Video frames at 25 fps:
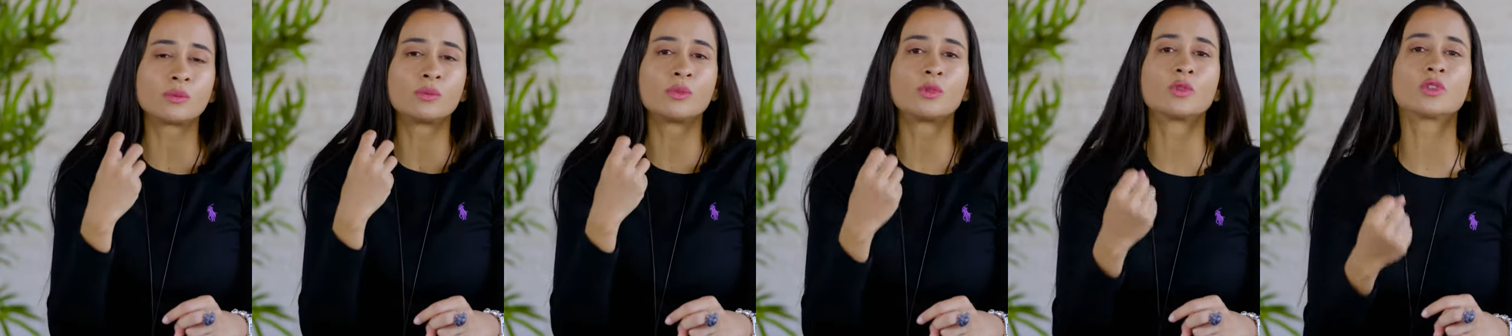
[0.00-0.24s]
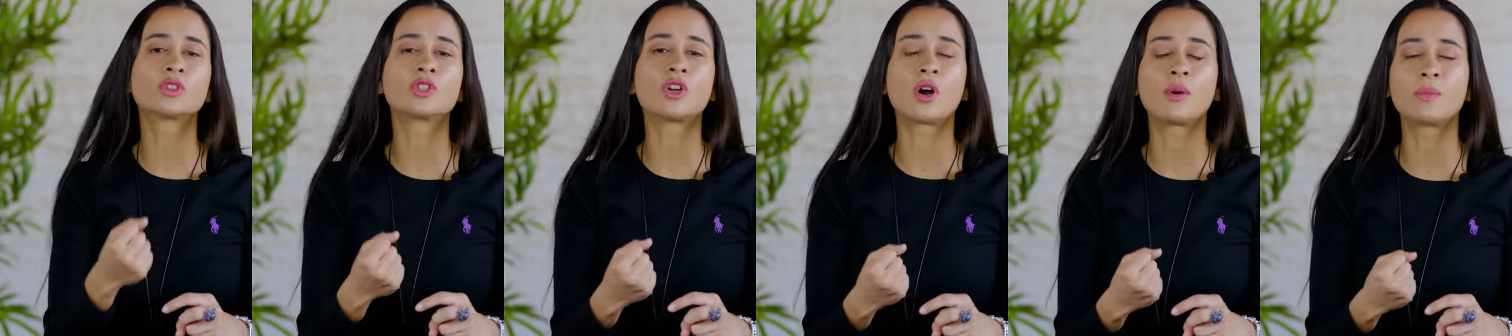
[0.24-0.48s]

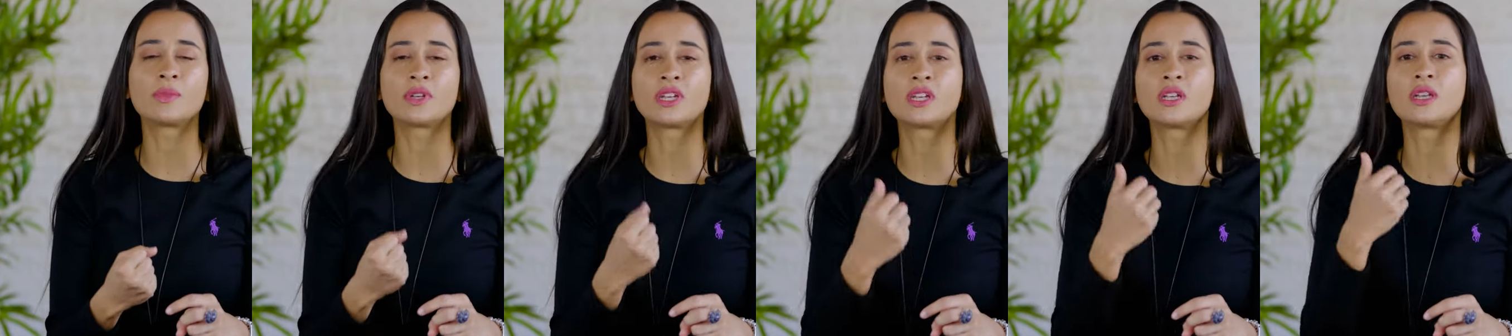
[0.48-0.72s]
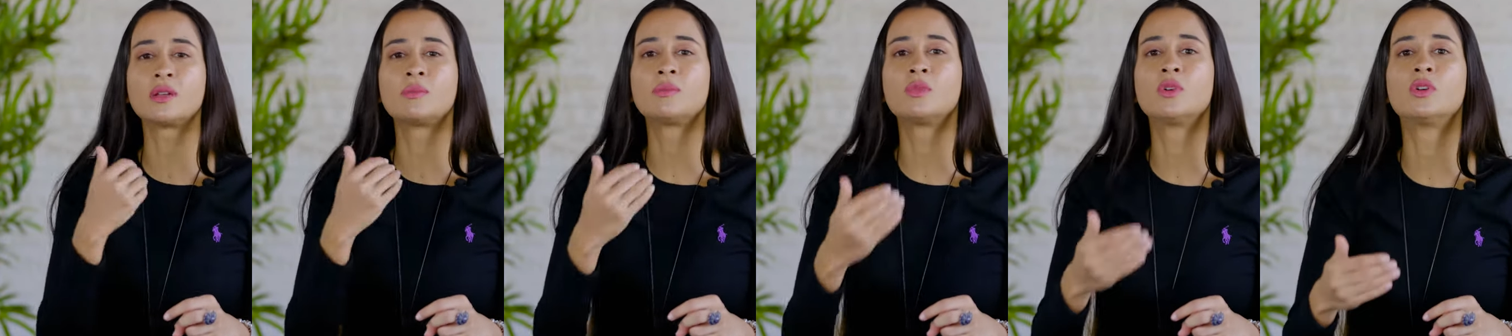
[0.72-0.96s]
more
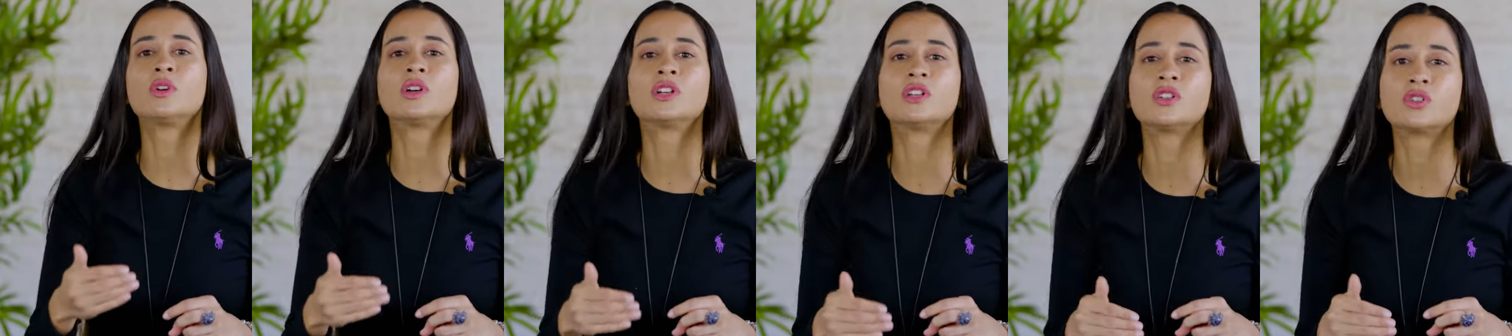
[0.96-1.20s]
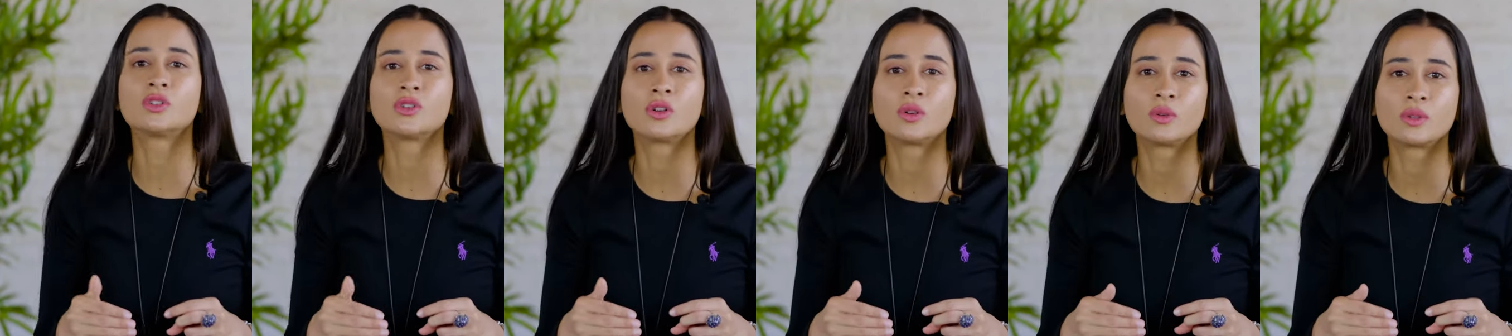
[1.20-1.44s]
dominant, and more
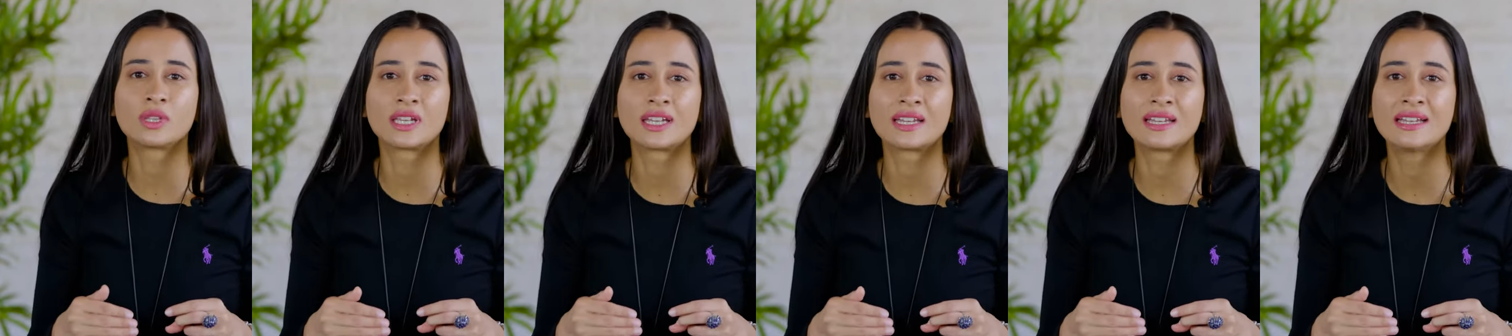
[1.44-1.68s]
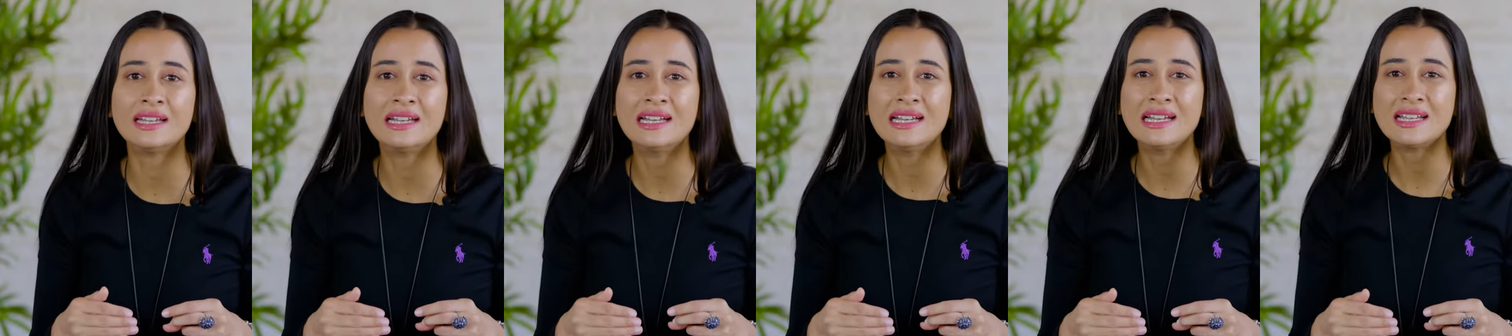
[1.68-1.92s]
controlling.